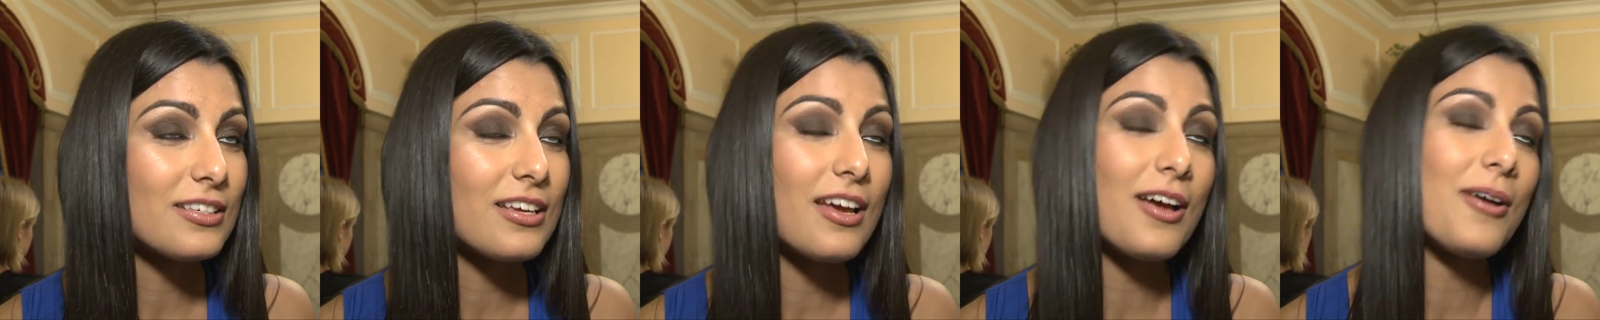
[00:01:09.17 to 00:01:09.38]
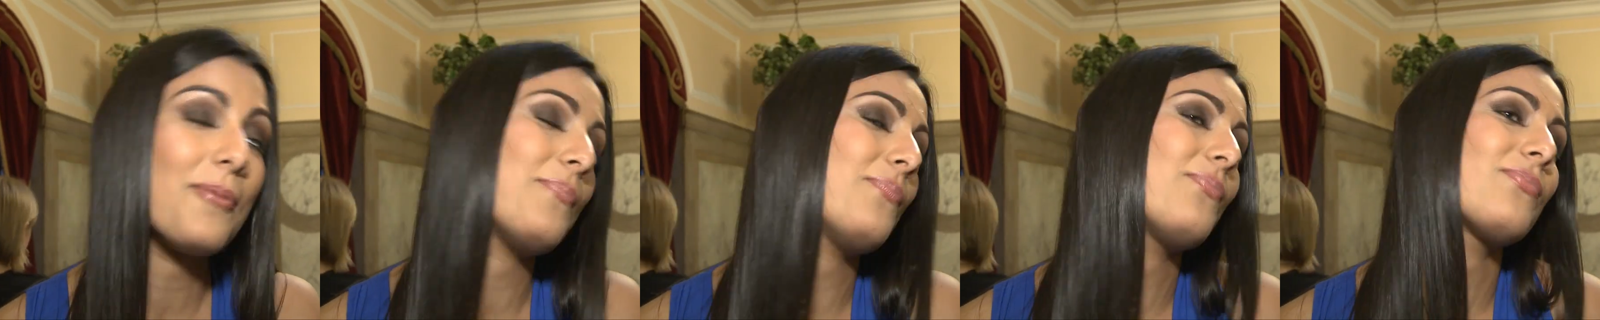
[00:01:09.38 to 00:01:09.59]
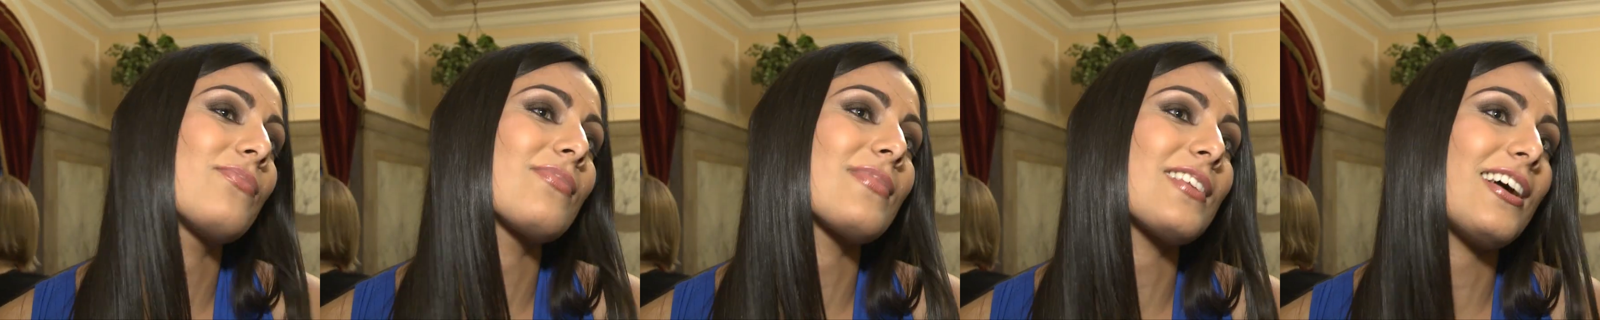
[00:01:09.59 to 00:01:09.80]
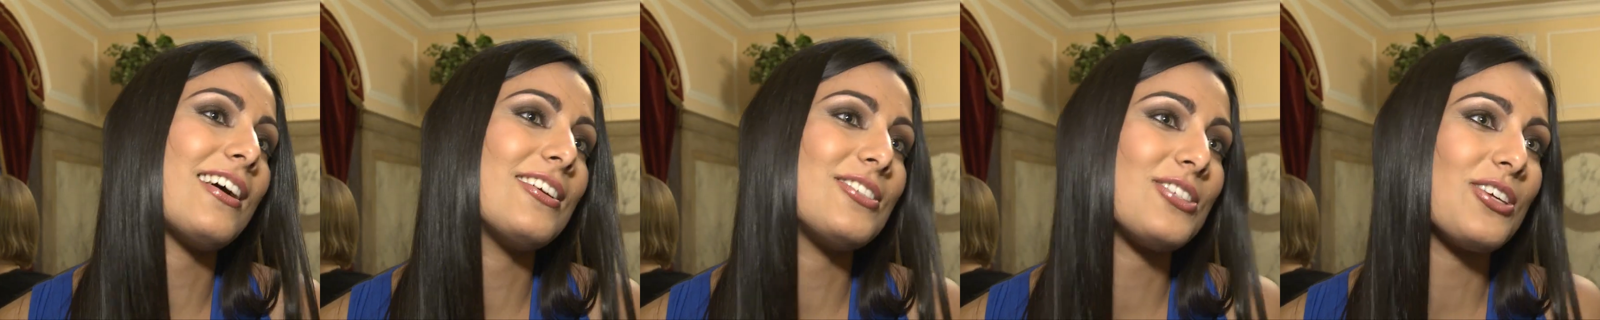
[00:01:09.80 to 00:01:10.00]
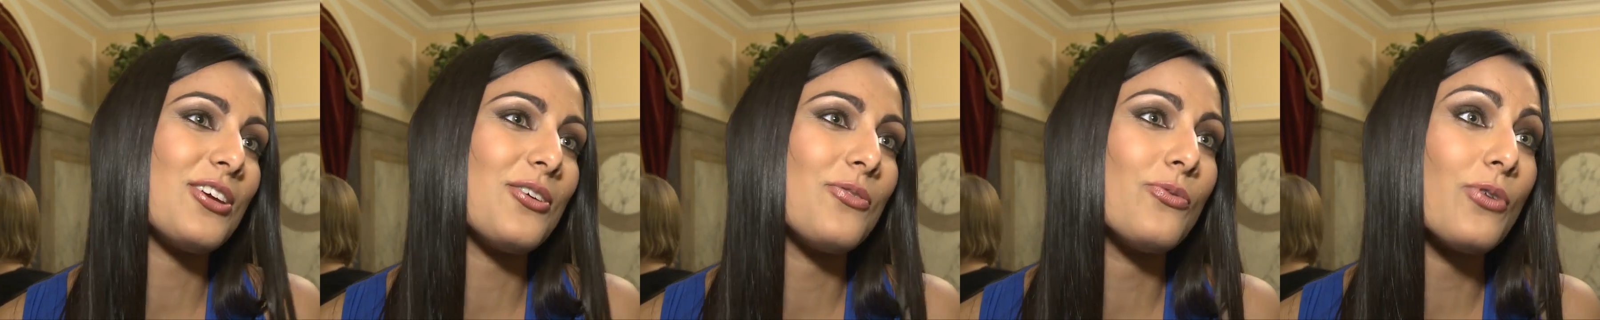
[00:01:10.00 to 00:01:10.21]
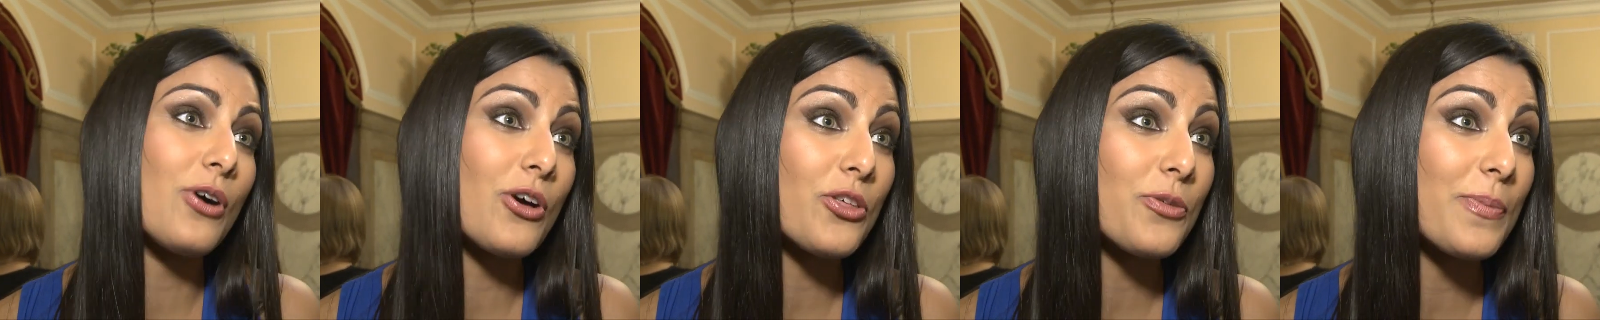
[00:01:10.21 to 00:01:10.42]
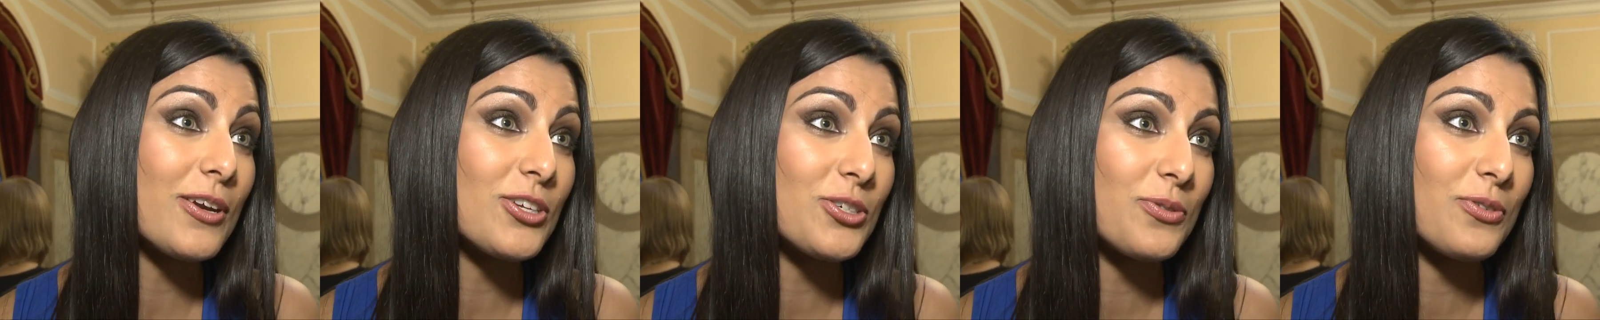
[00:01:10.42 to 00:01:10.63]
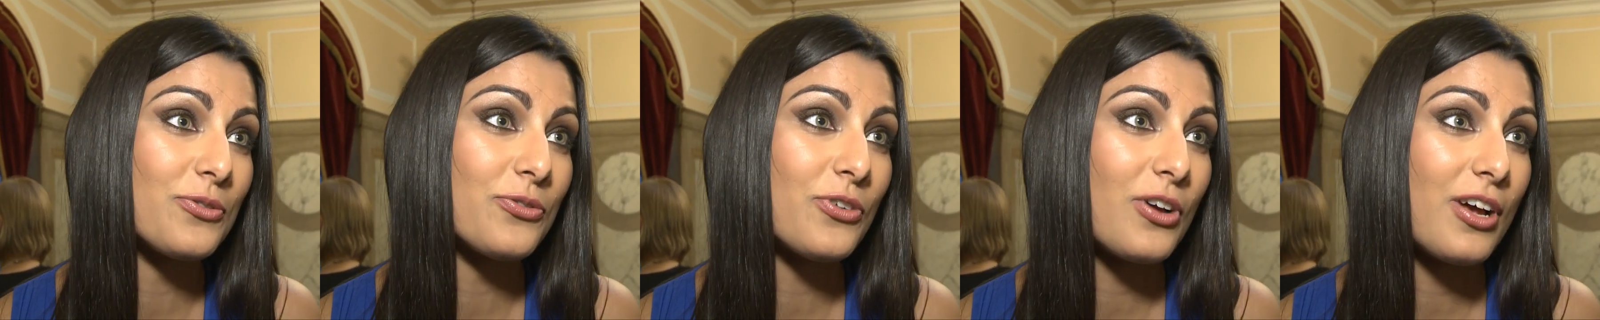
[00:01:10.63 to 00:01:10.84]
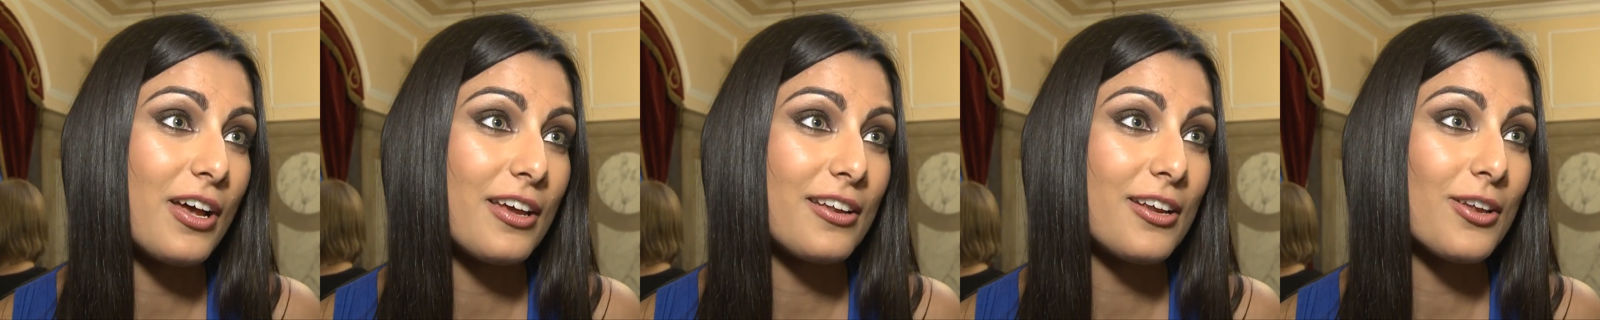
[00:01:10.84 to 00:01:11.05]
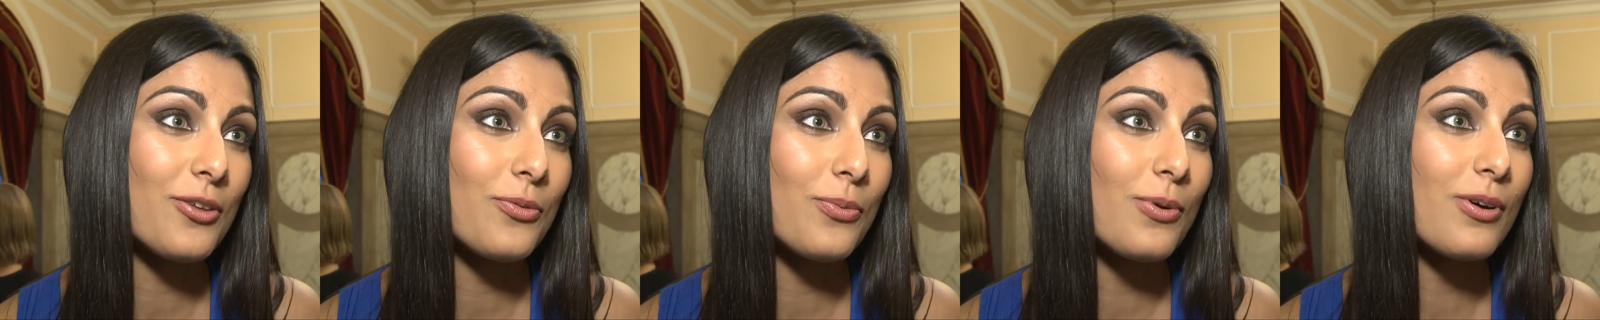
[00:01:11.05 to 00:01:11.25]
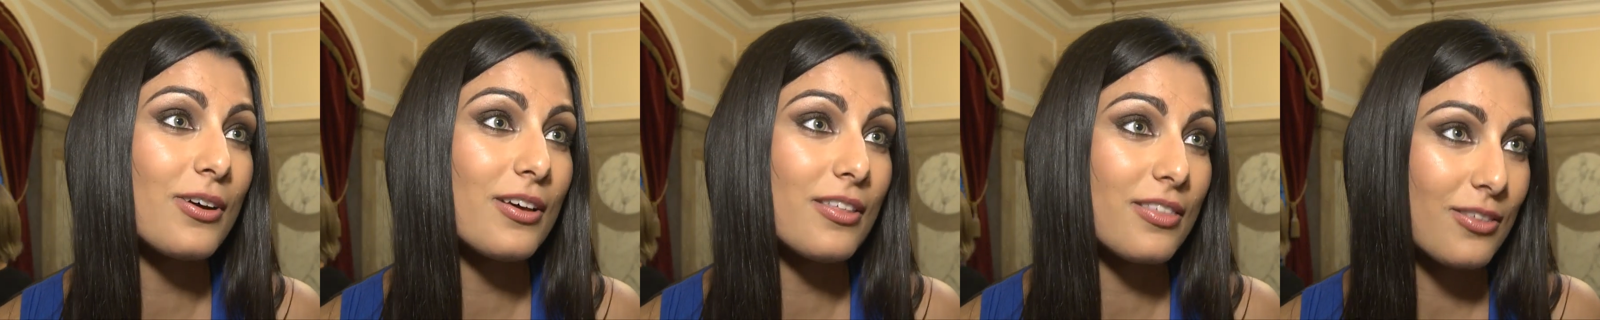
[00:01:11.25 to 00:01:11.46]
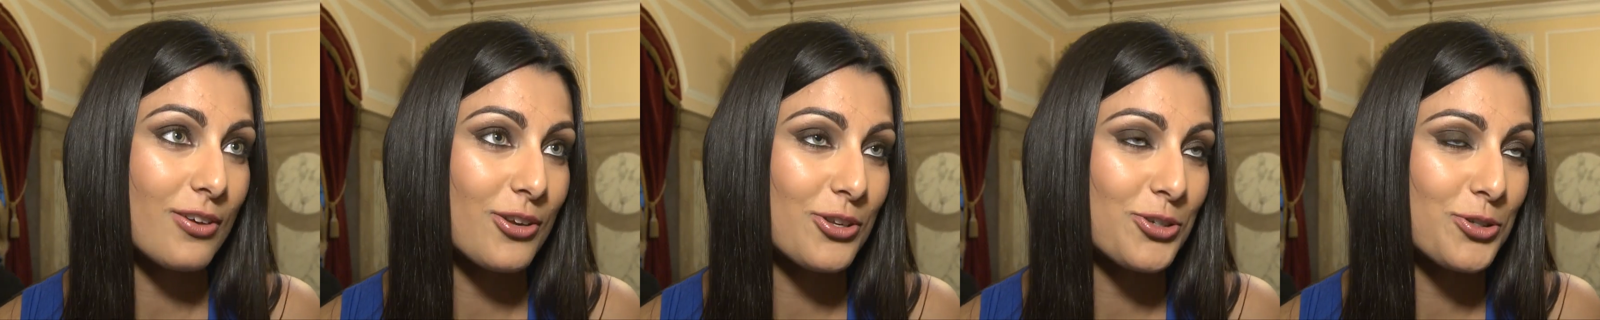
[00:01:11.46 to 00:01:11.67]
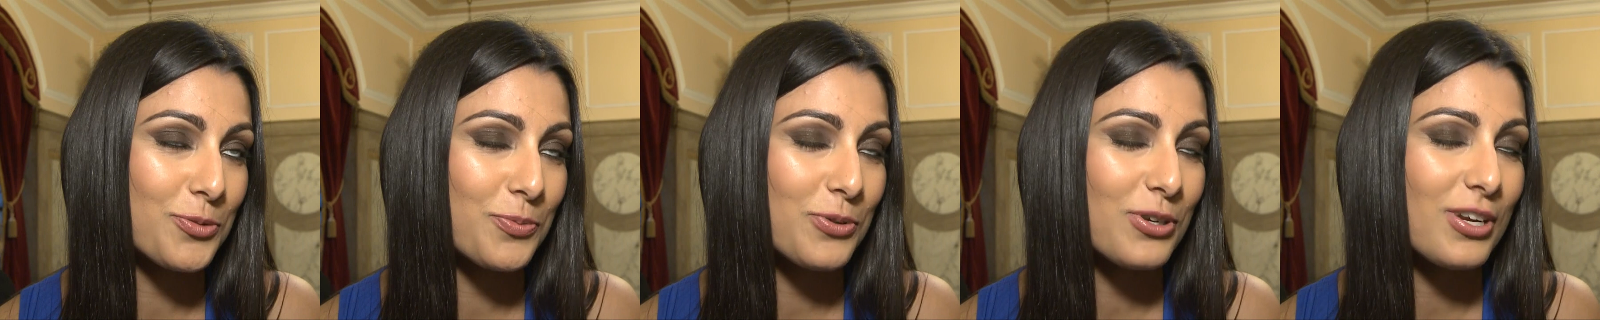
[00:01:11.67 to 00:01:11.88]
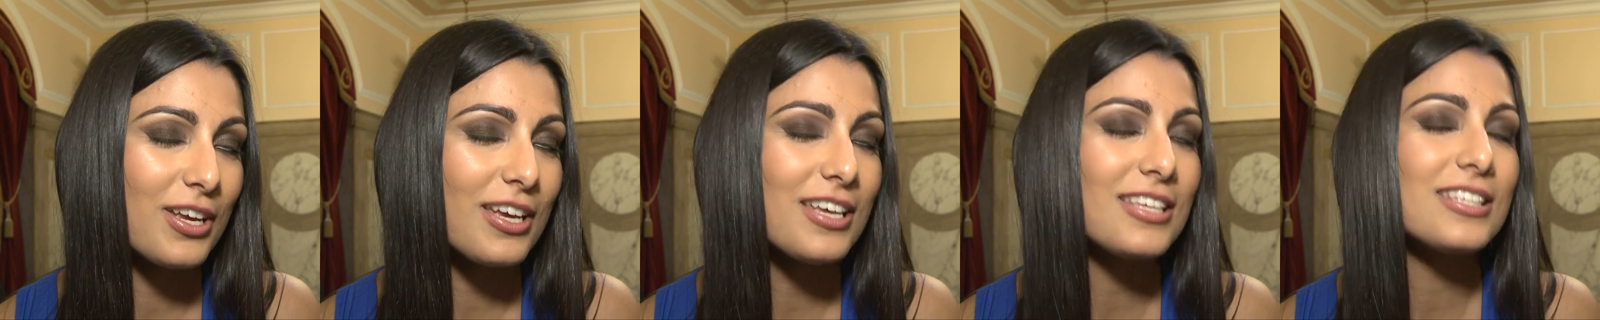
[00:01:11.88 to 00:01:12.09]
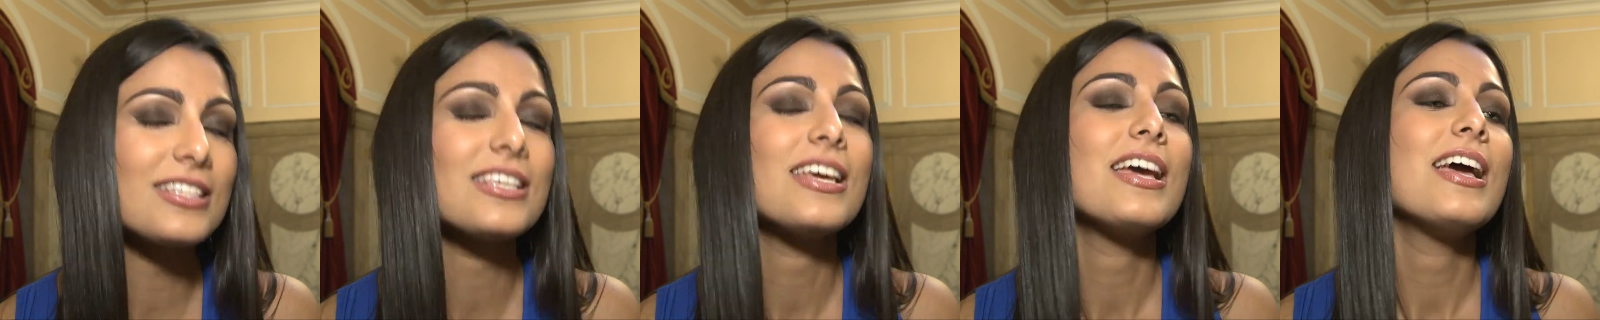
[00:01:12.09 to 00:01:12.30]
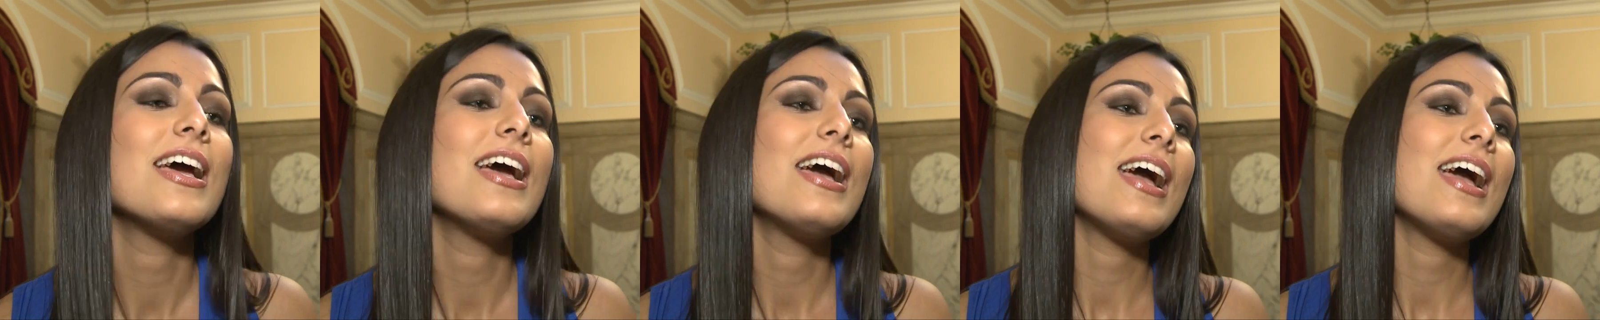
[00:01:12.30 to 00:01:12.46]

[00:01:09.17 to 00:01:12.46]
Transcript: Um, I do wealth management for high net worth entrepreneurs,